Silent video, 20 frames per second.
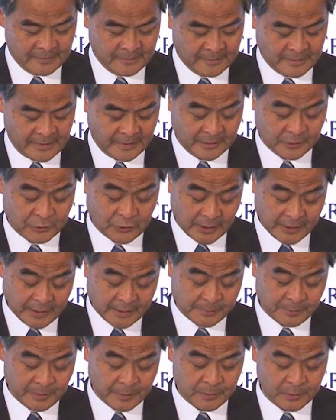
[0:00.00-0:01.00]
And the
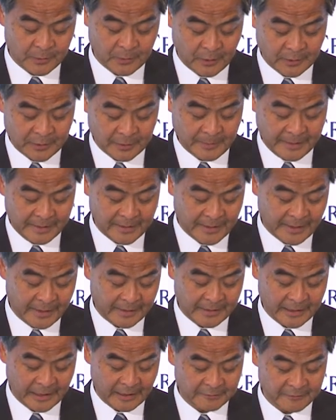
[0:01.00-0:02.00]
Chinese people on the
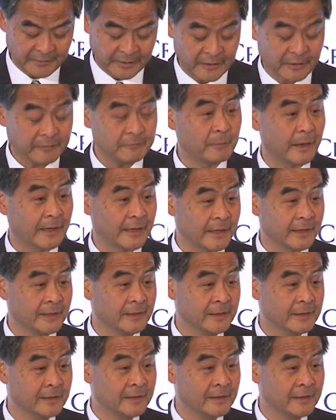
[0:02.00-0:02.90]
mainland have enough money